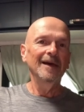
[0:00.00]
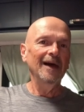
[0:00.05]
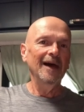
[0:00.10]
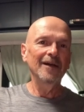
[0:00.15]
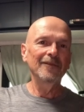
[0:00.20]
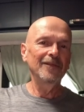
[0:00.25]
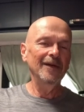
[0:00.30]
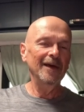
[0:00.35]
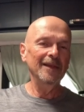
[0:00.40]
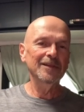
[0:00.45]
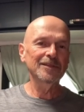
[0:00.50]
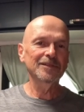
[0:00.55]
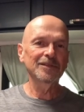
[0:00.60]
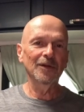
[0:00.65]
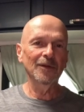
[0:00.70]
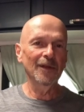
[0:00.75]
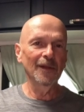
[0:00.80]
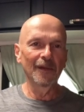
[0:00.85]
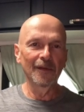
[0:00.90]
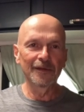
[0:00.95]
I've had a
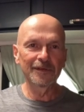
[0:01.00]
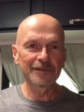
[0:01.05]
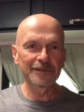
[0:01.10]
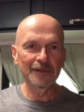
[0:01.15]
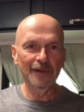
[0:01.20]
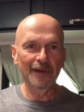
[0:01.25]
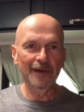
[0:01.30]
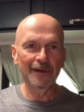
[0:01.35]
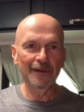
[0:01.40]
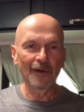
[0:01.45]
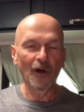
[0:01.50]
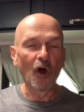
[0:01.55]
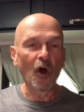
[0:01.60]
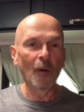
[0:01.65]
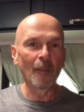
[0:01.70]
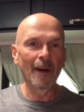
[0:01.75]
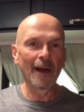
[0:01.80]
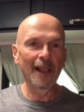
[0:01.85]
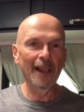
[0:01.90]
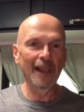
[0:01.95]
circular saw
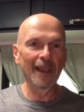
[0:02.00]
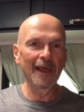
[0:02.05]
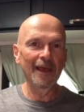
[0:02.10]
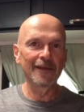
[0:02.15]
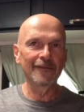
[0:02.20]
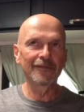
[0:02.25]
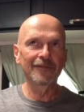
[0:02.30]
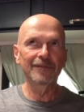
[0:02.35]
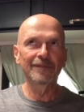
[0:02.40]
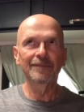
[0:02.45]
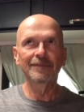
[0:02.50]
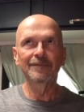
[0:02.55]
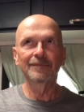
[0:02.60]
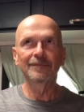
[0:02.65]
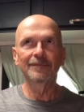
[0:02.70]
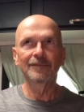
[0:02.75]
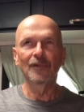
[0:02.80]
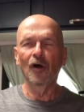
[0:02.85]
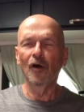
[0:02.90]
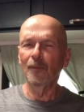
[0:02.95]
all my life,
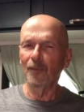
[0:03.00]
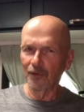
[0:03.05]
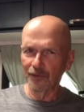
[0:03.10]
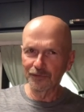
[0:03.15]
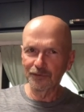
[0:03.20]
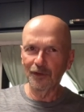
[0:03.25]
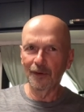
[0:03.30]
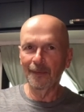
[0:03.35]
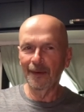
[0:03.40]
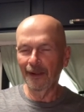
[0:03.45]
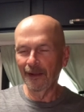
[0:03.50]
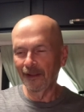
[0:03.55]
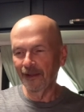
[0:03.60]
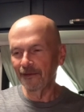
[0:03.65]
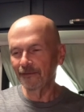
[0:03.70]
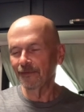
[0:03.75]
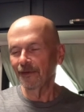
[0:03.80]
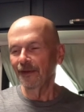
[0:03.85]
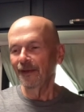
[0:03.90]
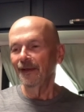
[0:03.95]
almost all my
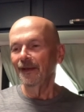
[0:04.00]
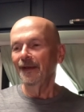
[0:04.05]
life,